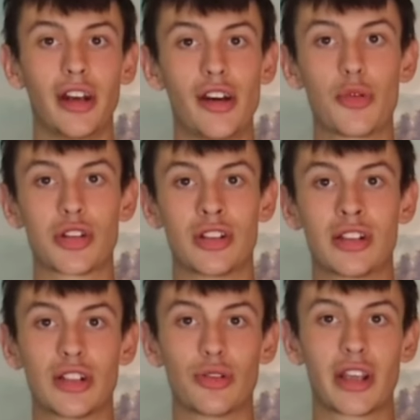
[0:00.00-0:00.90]
it wasn't
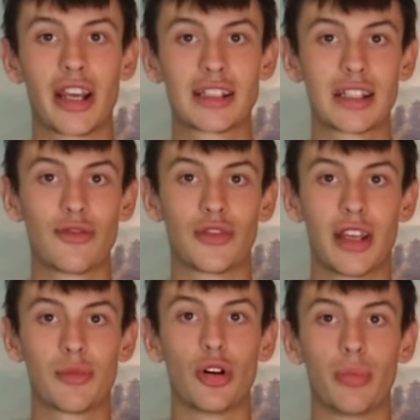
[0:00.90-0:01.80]
until the 18th
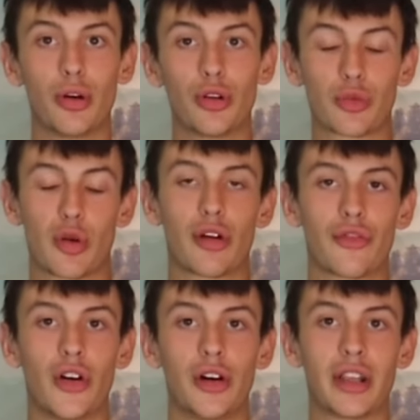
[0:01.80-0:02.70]
name got pulled where I'd
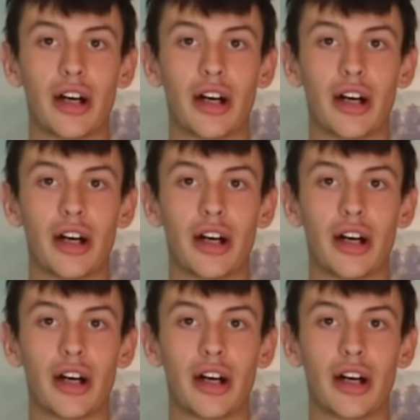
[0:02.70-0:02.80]
find